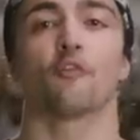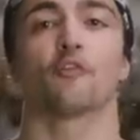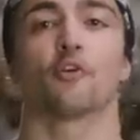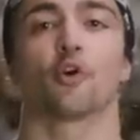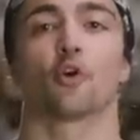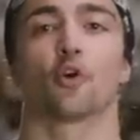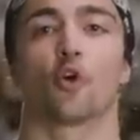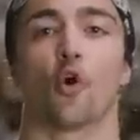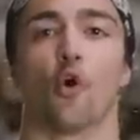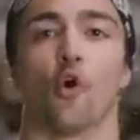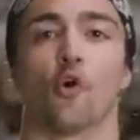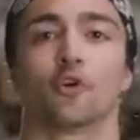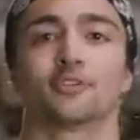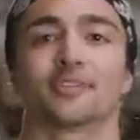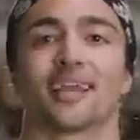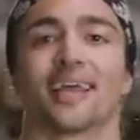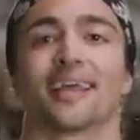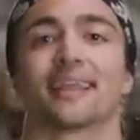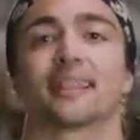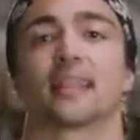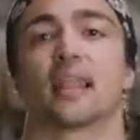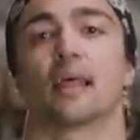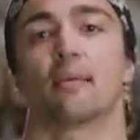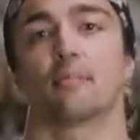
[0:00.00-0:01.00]
of your goals,
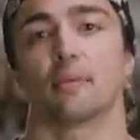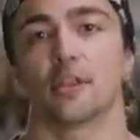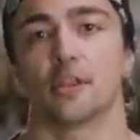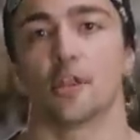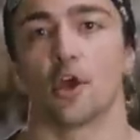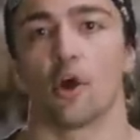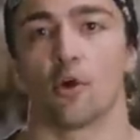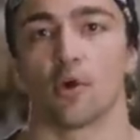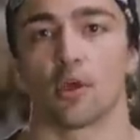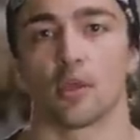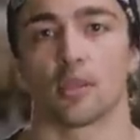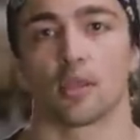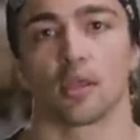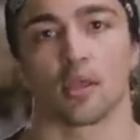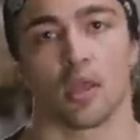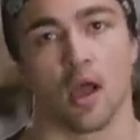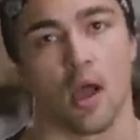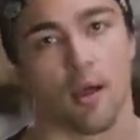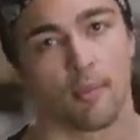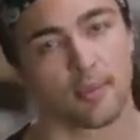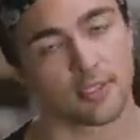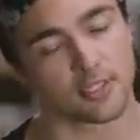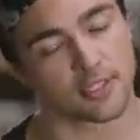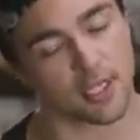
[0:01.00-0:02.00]
and let me know in the
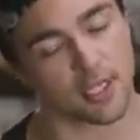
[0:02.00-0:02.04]
comment